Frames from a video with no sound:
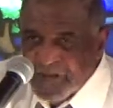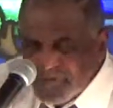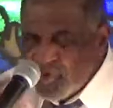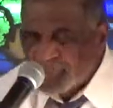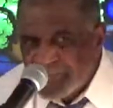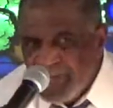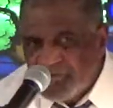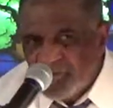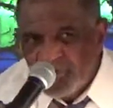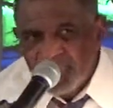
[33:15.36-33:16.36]
Job said,
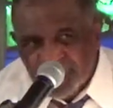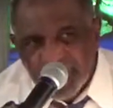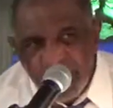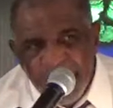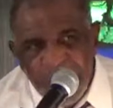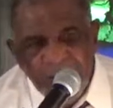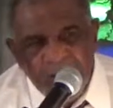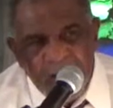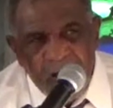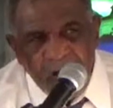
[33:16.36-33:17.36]
even though you slay me,
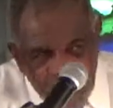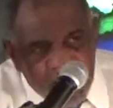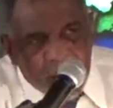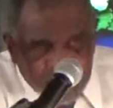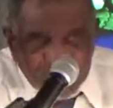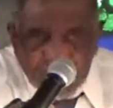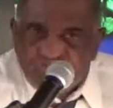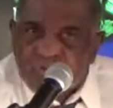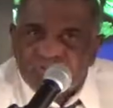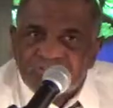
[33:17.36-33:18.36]
yet I'll still
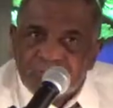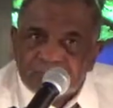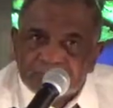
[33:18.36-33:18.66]
trust you.